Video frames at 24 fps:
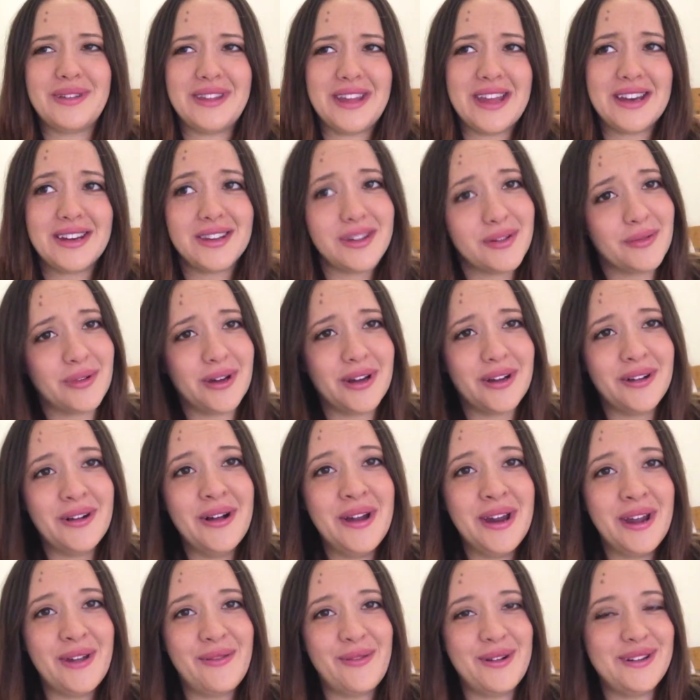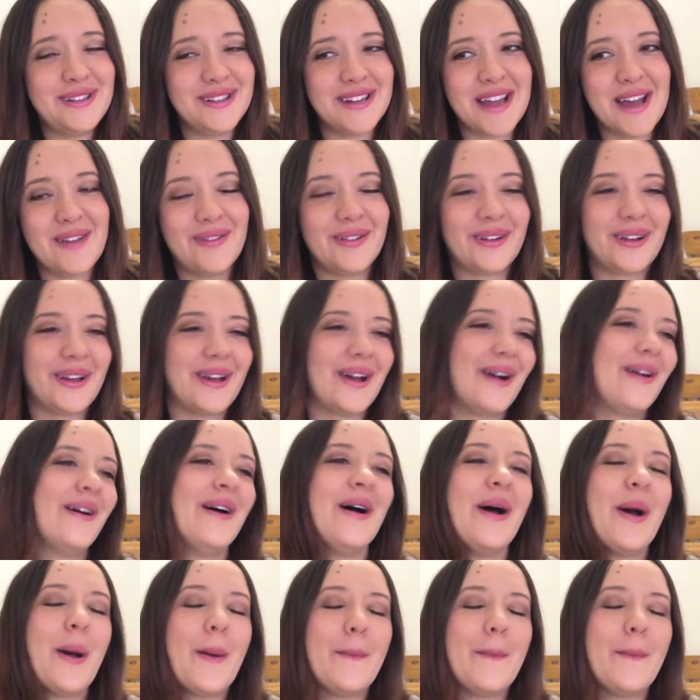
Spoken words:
be the end of the world if we did have a girl.